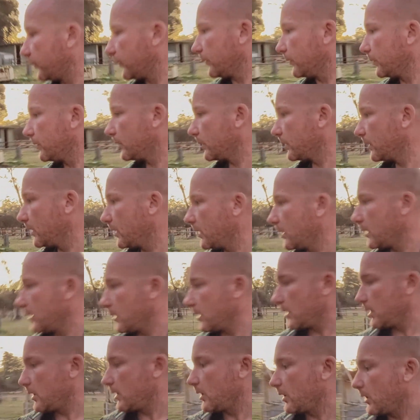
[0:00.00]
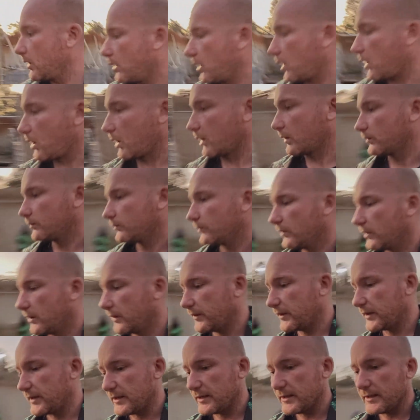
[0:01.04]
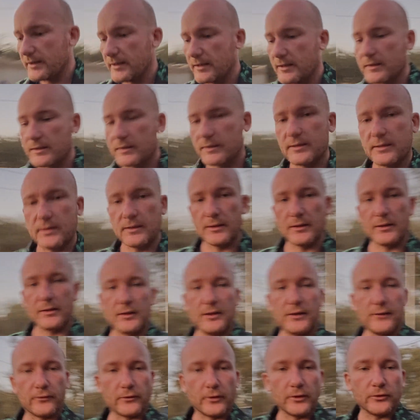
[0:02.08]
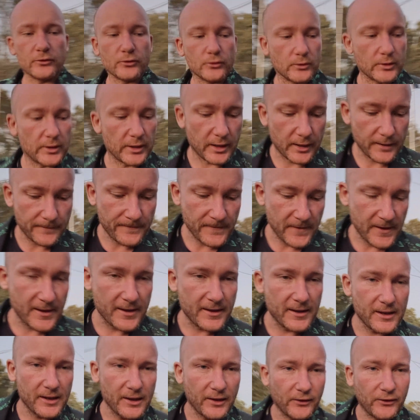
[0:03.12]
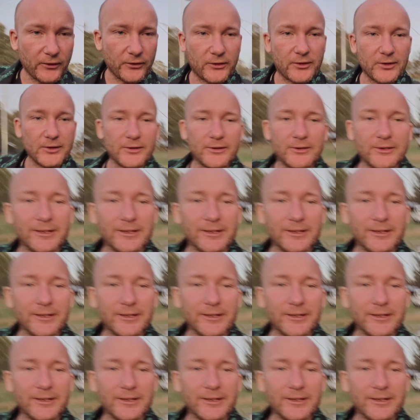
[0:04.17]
to? Oh, we got the differential here, still in